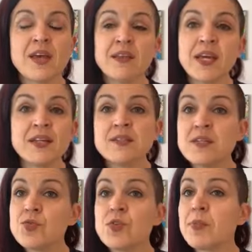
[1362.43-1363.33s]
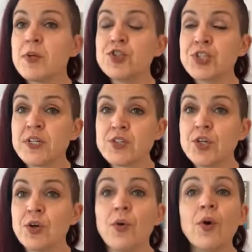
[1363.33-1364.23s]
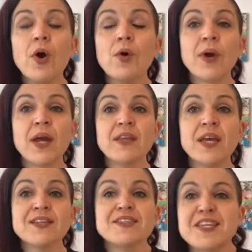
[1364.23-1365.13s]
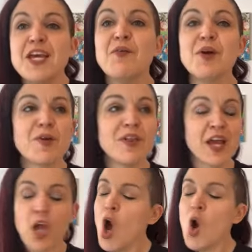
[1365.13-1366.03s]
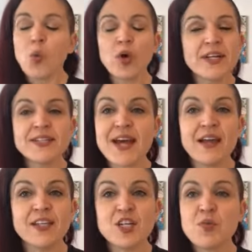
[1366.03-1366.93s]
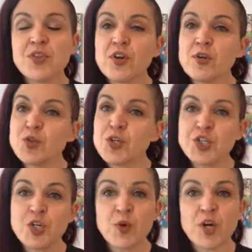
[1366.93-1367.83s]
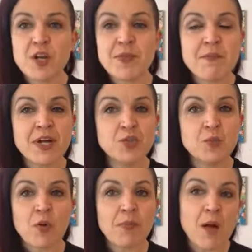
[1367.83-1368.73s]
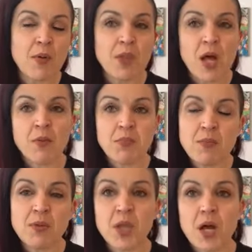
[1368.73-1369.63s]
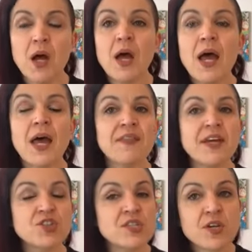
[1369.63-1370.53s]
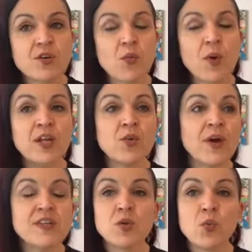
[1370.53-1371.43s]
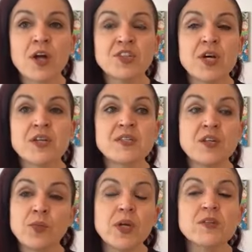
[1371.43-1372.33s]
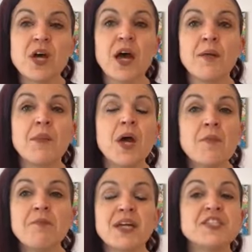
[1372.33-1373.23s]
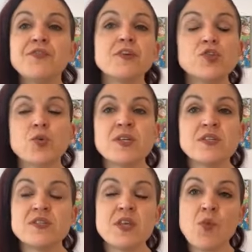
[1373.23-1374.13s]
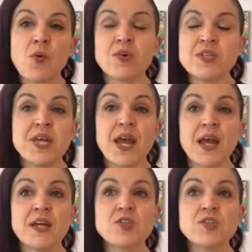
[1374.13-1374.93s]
And they can see through the bullshit too. Right? They can see when we're like, we're going to dial it in with our nutrition. We're going to be much more blah, blah, blah, blah, blah, blah, blah. And they just hear the white noise and watch us in real time make different choices than what we're saying.